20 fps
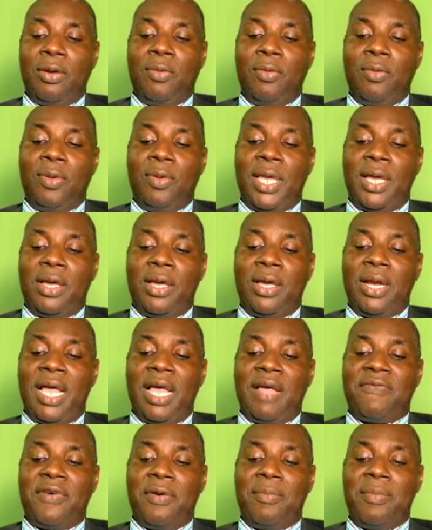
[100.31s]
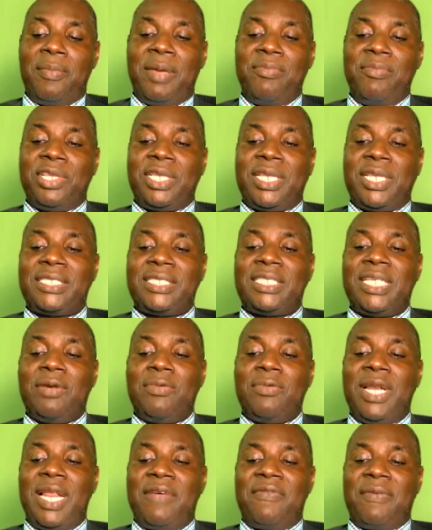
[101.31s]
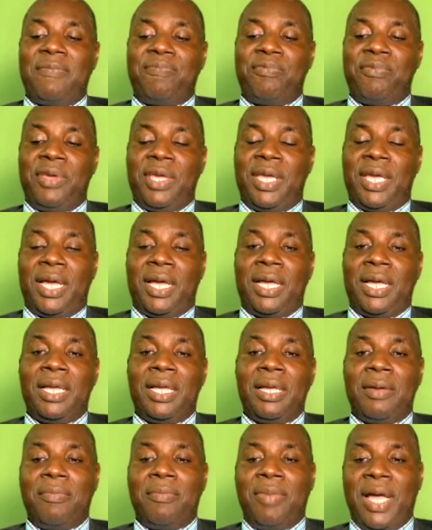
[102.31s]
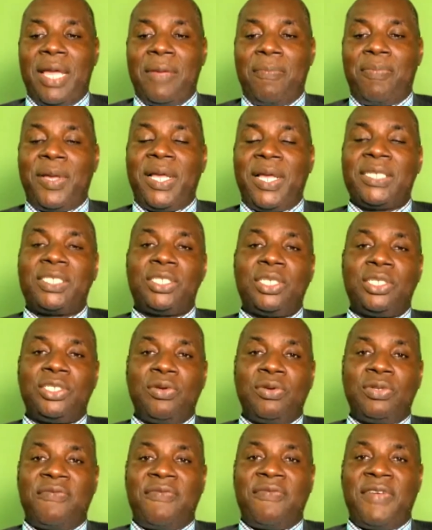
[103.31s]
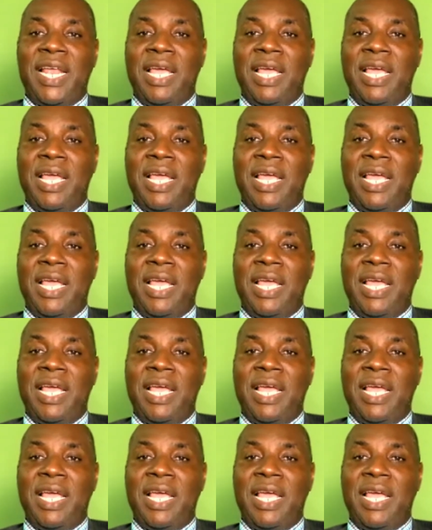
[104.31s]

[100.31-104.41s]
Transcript: we're going to have our memory text and we'll have a prayer by Pastor Joseph.